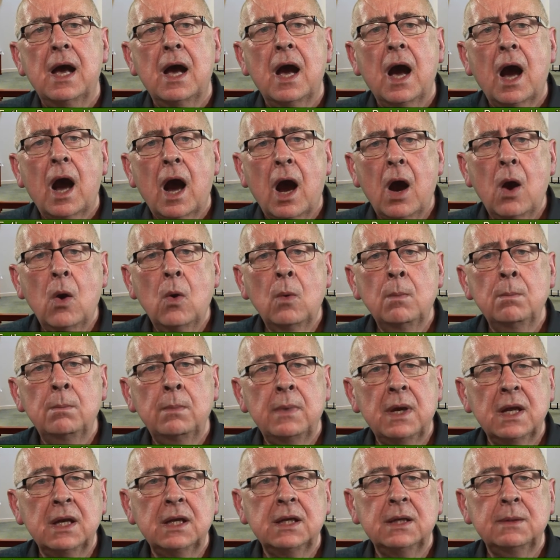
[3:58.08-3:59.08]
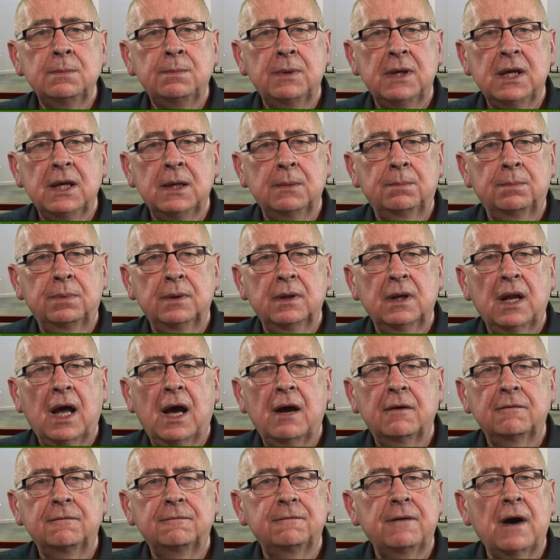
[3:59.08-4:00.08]
how many people
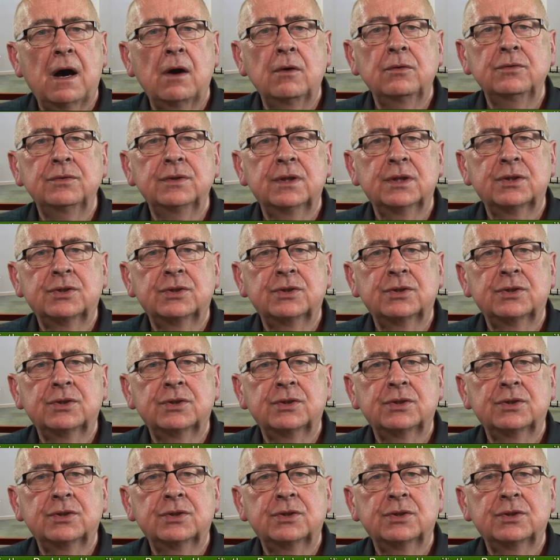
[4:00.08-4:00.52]
have found the